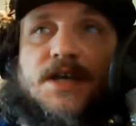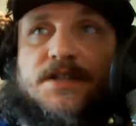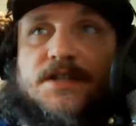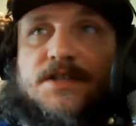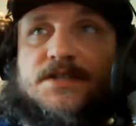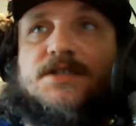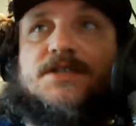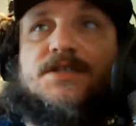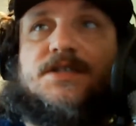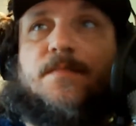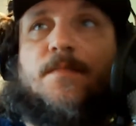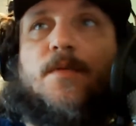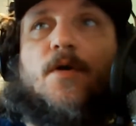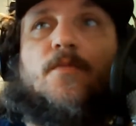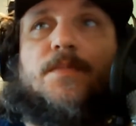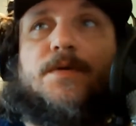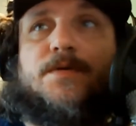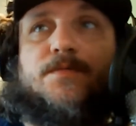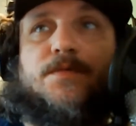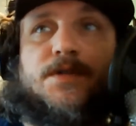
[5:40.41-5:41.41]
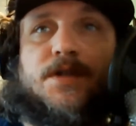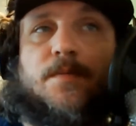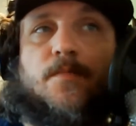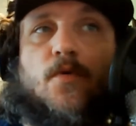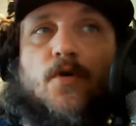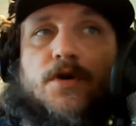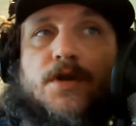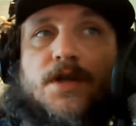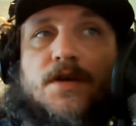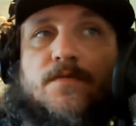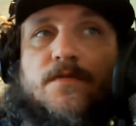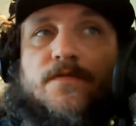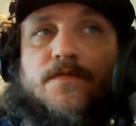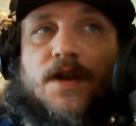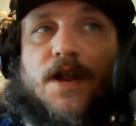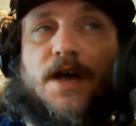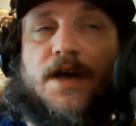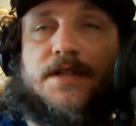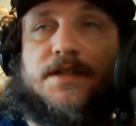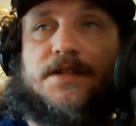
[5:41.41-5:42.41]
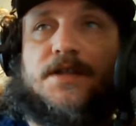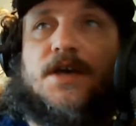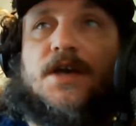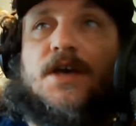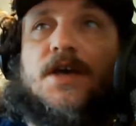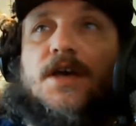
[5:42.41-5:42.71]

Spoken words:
And this is the moment when I'm working with client.